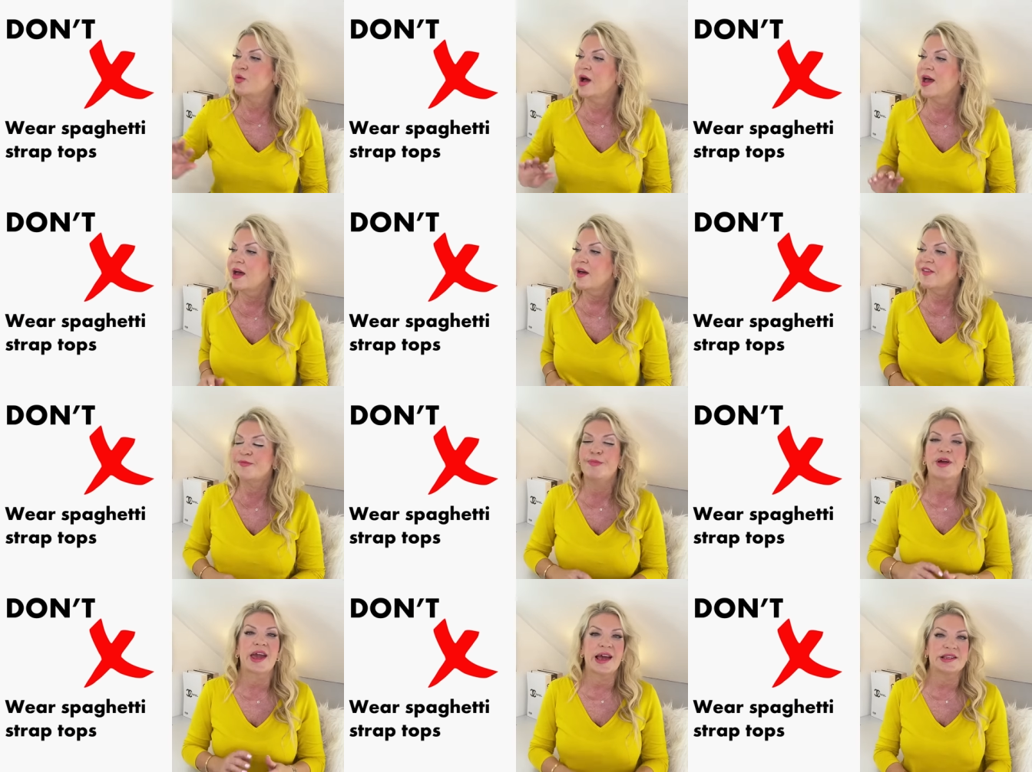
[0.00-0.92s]
wear
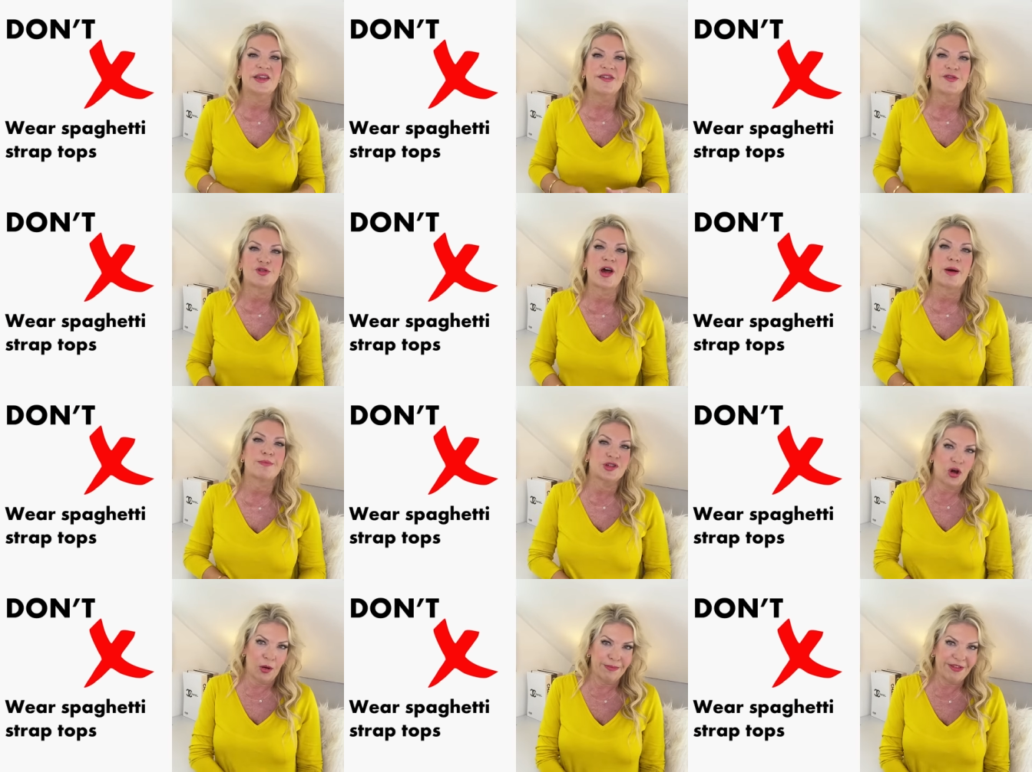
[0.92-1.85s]
spaghetti strap
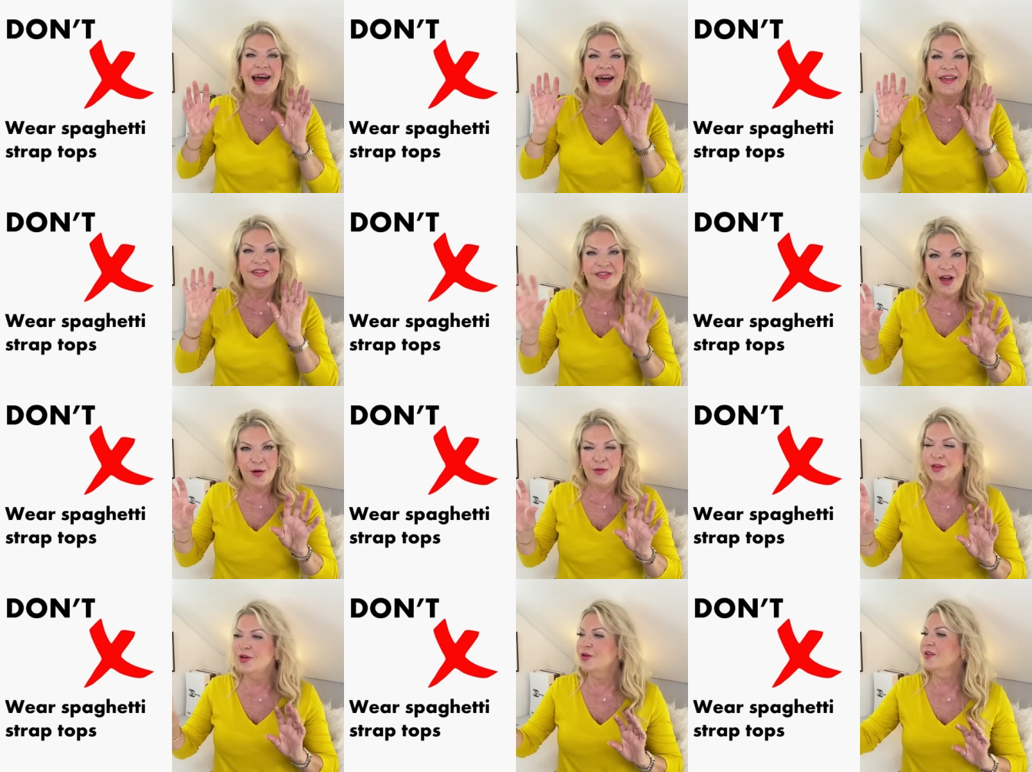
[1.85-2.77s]
tops. So
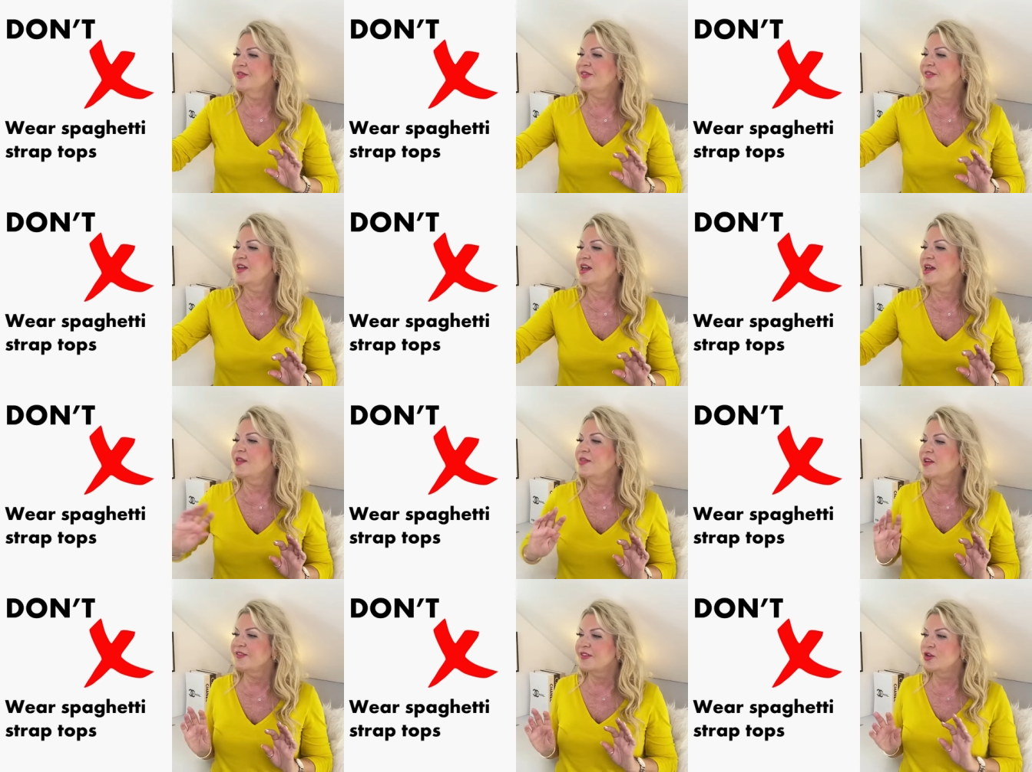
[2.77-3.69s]
you can see in this